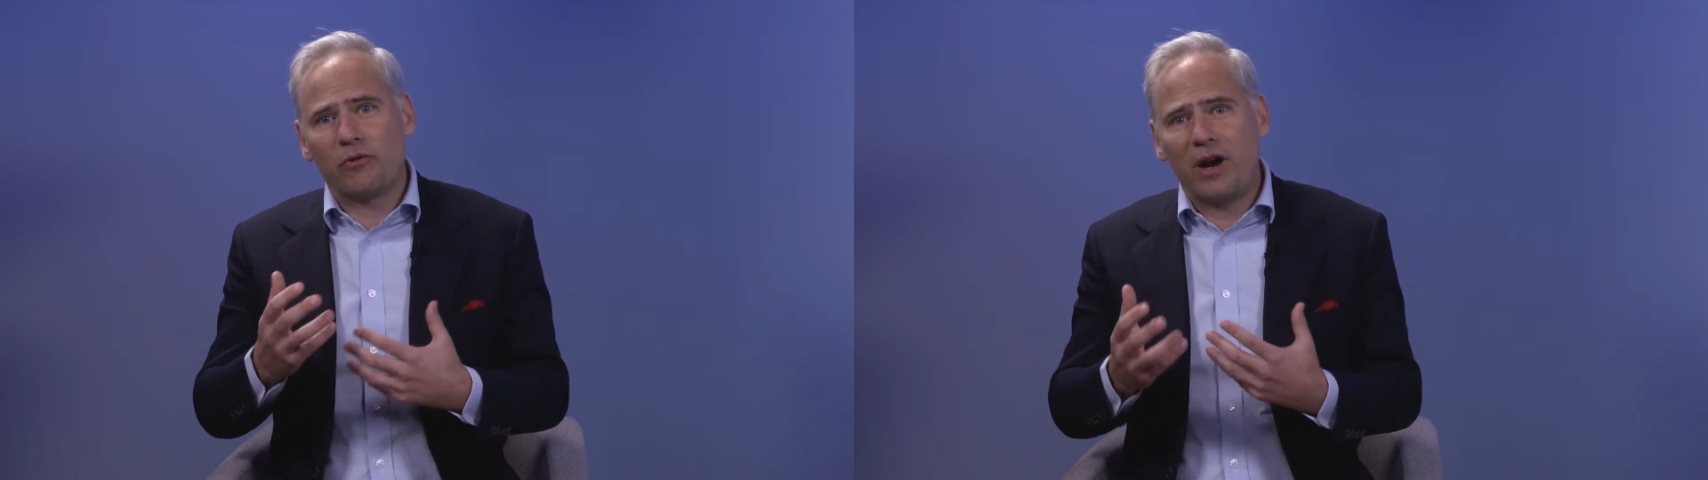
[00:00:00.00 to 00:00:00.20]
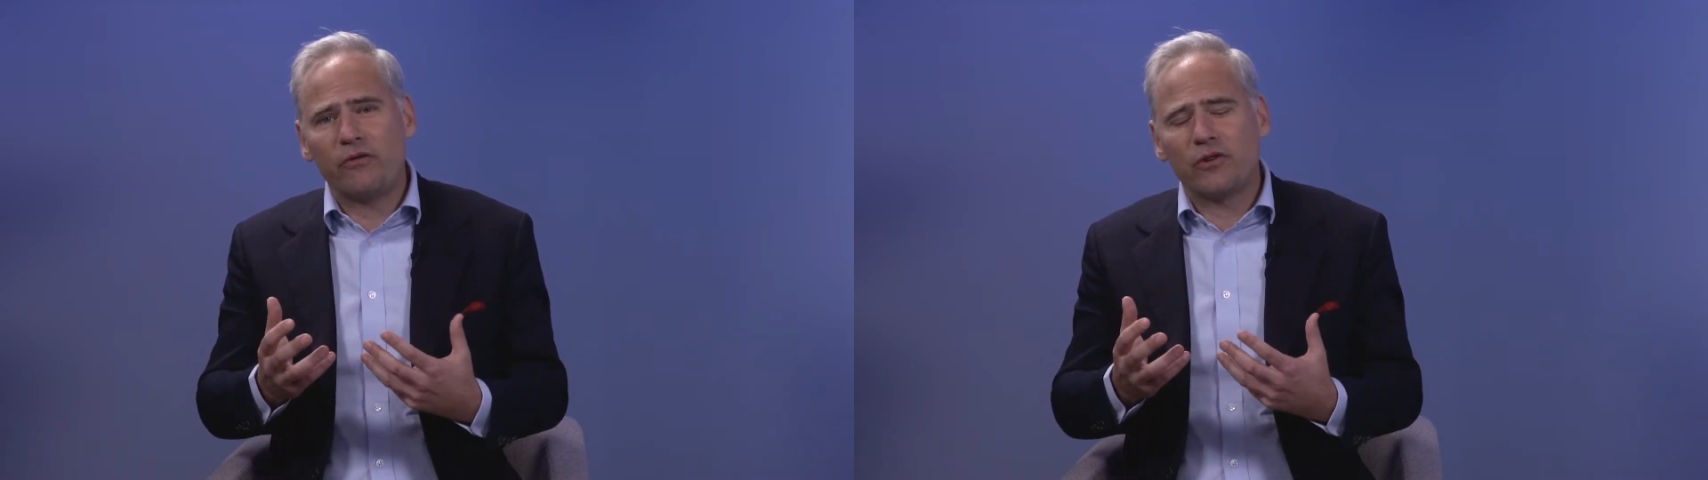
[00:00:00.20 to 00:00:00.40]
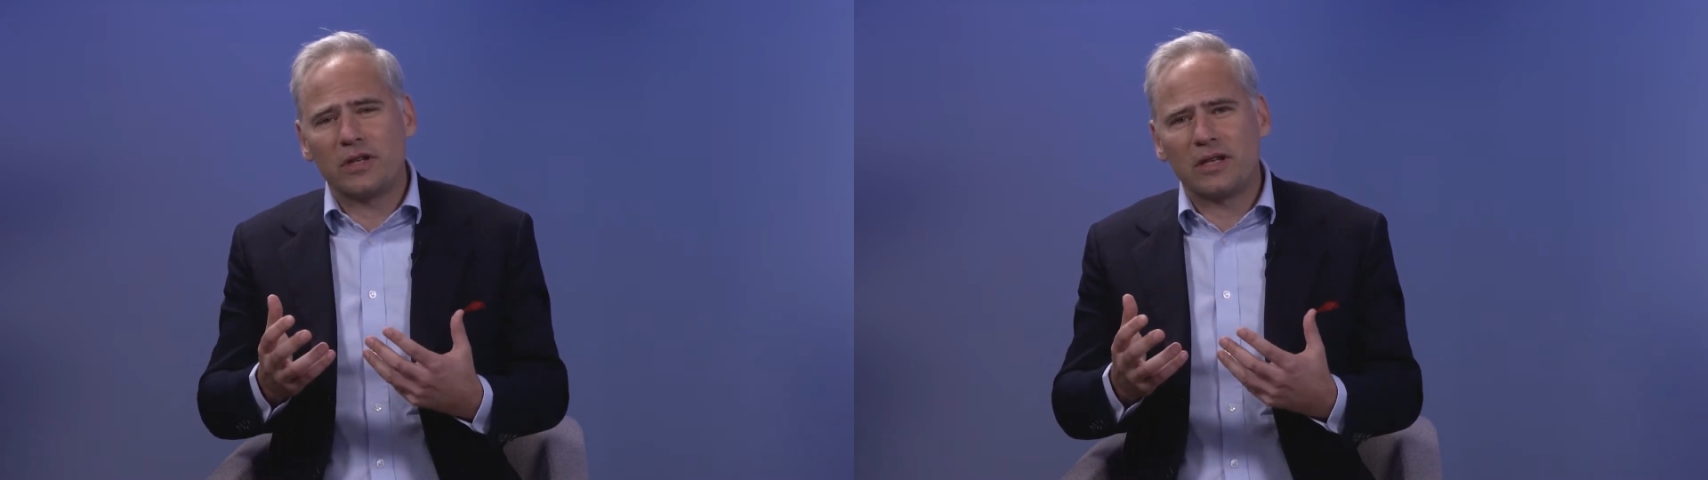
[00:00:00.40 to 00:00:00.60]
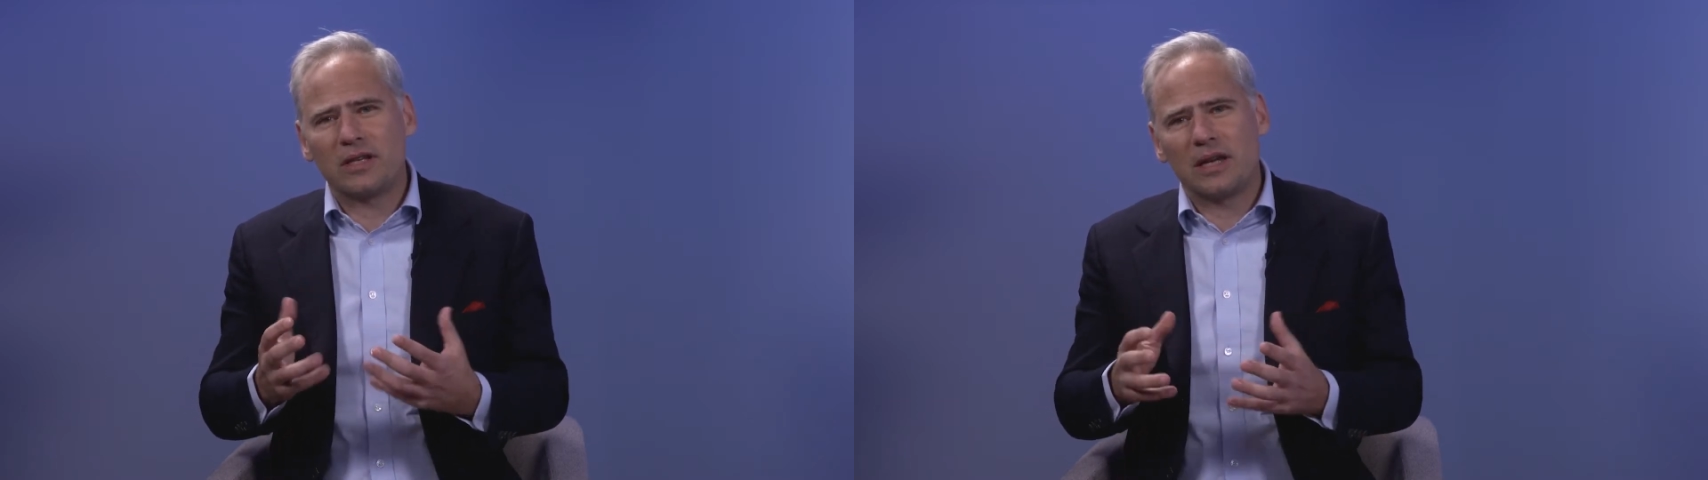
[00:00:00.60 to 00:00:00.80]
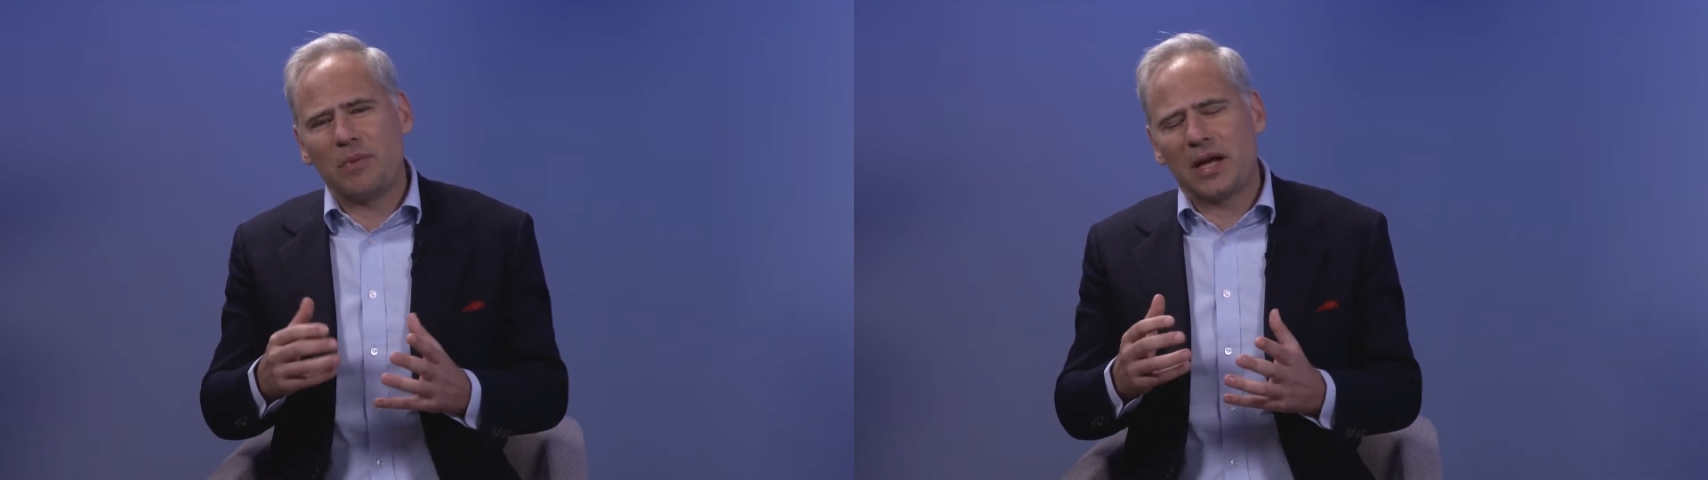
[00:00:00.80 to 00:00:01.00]

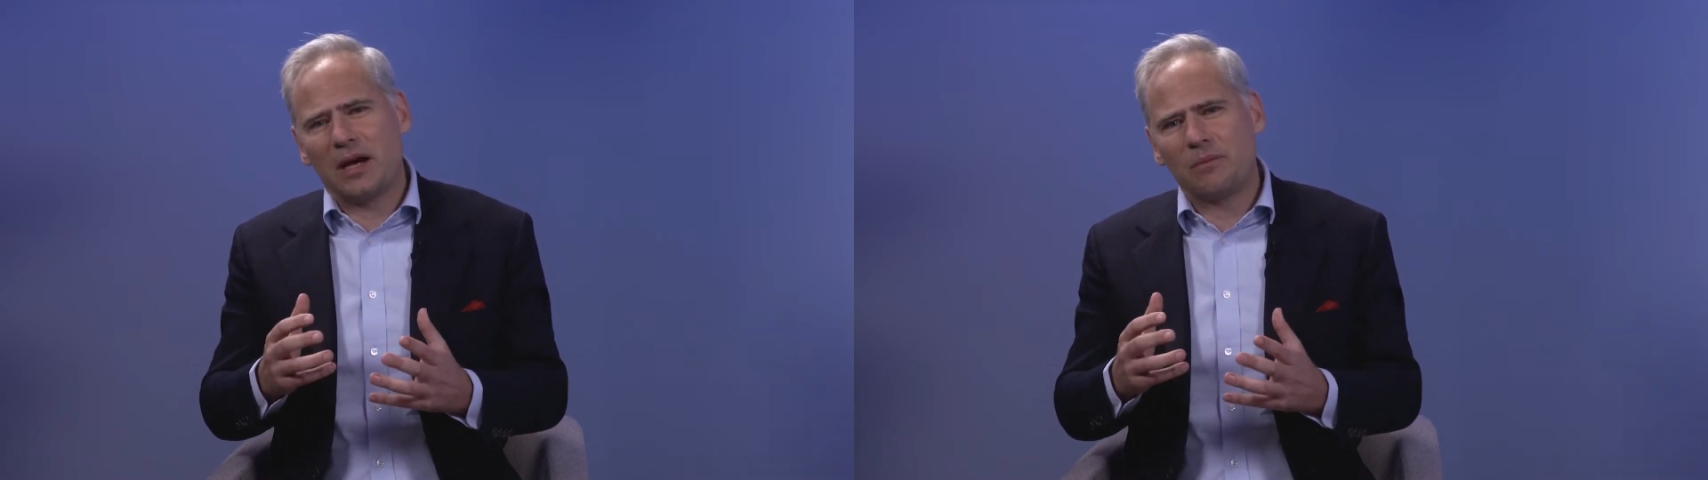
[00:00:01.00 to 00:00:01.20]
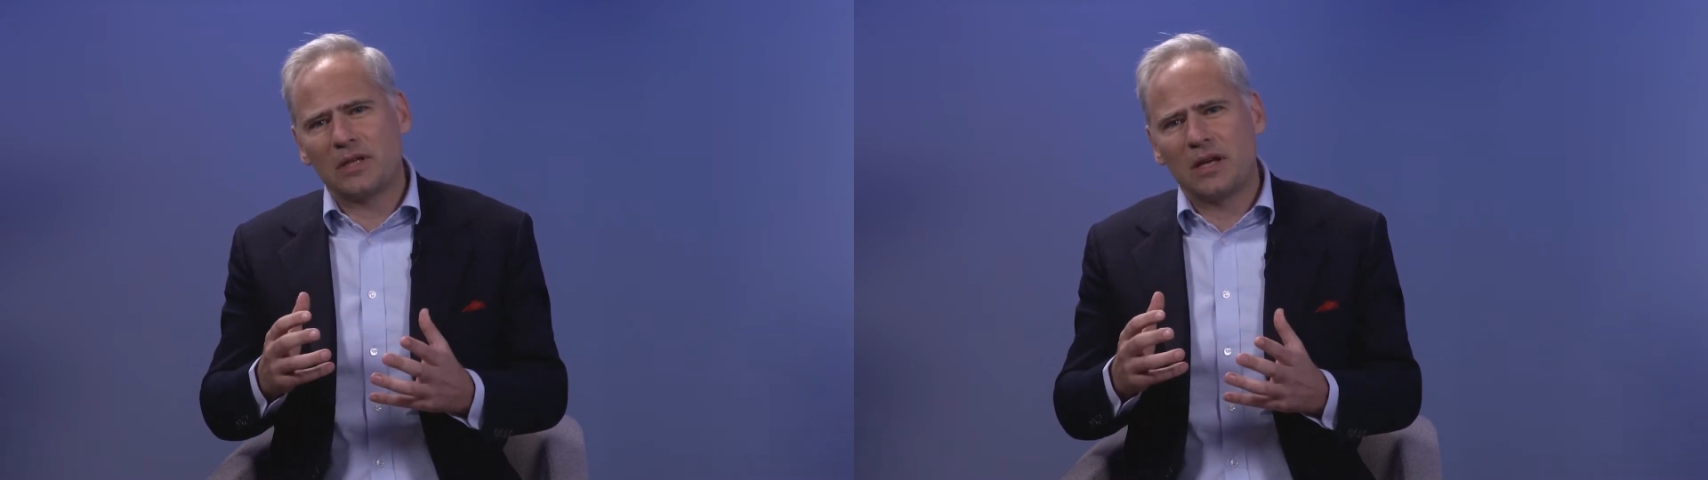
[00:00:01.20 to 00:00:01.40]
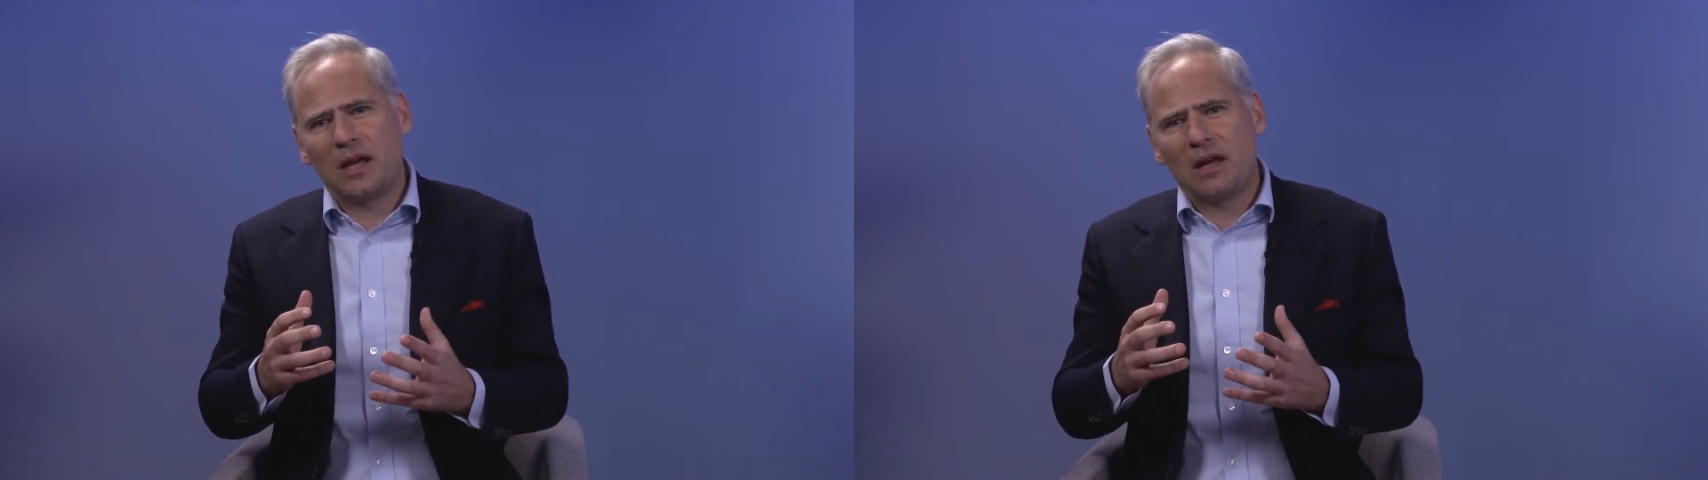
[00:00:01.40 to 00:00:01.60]
preferences, it becomes